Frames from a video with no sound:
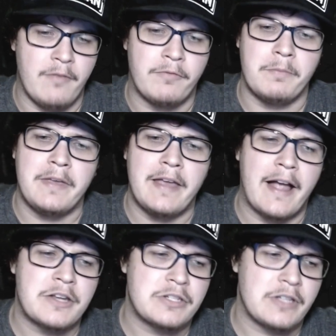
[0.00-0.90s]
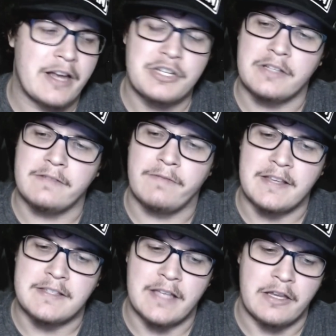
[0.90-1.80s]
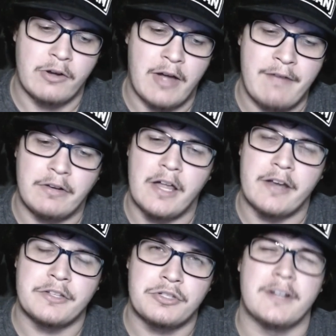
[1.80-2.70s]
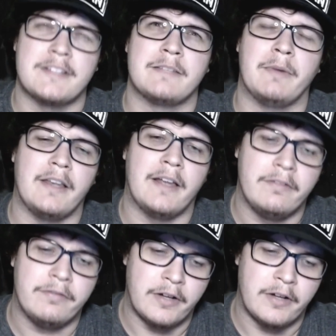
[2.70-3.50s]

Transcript: For me, I actually face that. You know, I have a lot of stress in my life.